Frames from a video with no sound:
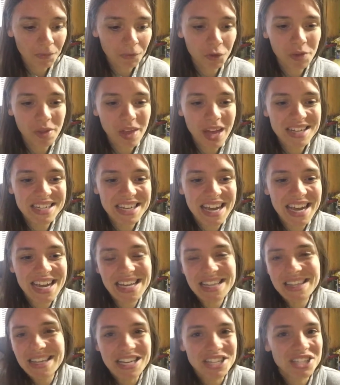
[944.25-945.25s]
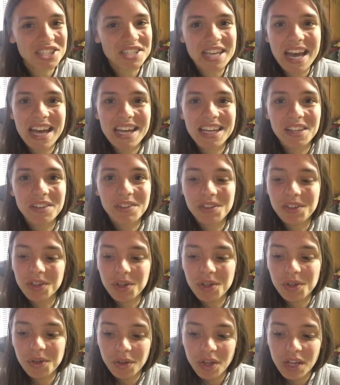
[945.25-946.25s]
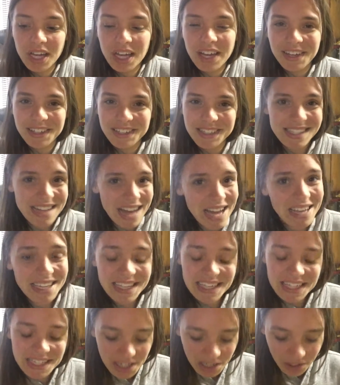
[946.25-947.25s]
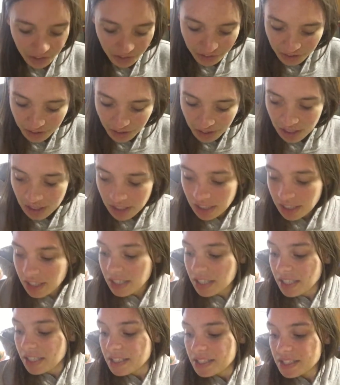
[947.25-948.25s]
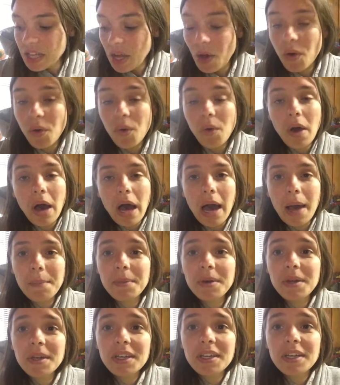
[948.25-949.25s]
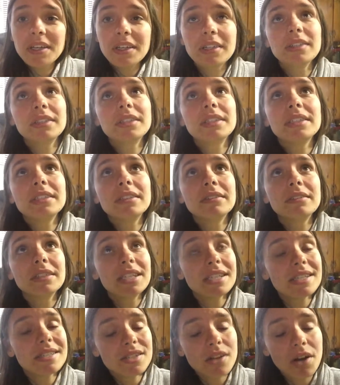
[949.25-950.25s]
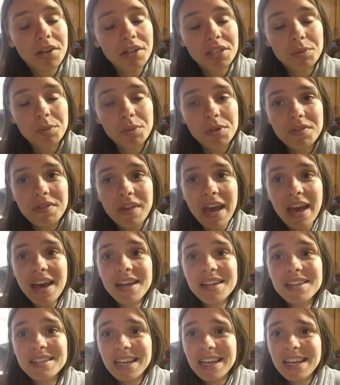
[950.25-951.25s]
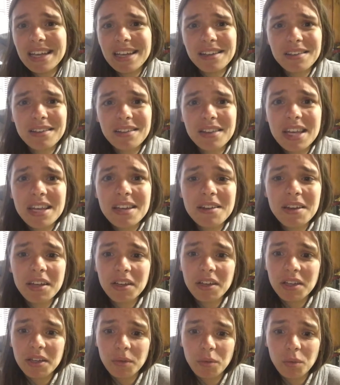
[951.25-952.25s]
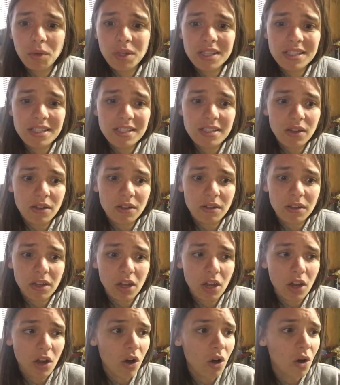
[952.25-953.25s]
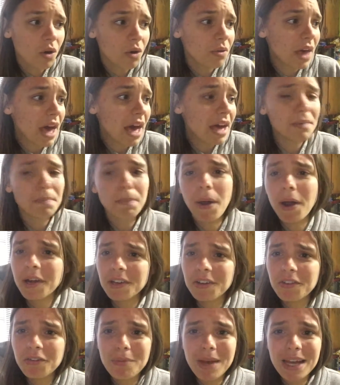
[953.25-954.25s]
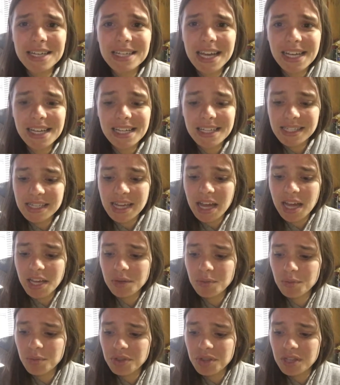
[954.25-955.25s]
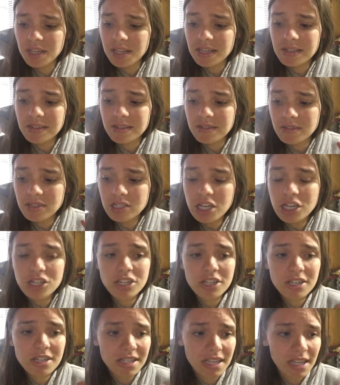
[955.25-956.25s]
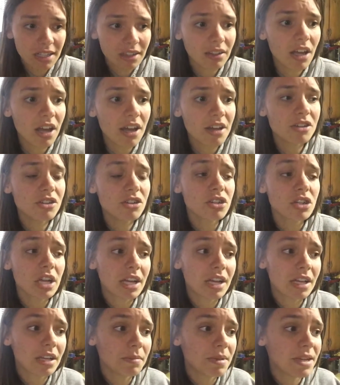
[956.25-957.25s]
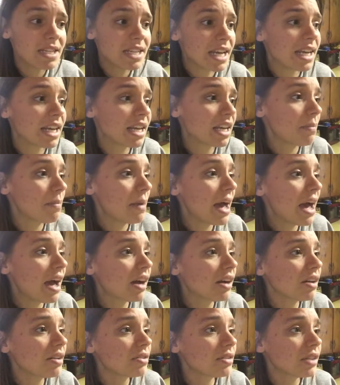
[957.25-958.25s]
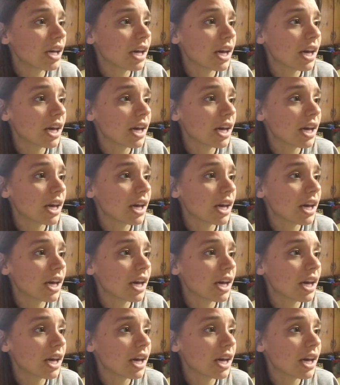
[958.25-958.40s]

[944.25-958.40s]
for that day, they just had a little snacky dinner. So I'm gonna get started with that, and then once all that part of my day is done with the dishes and lunch and me taking a bath,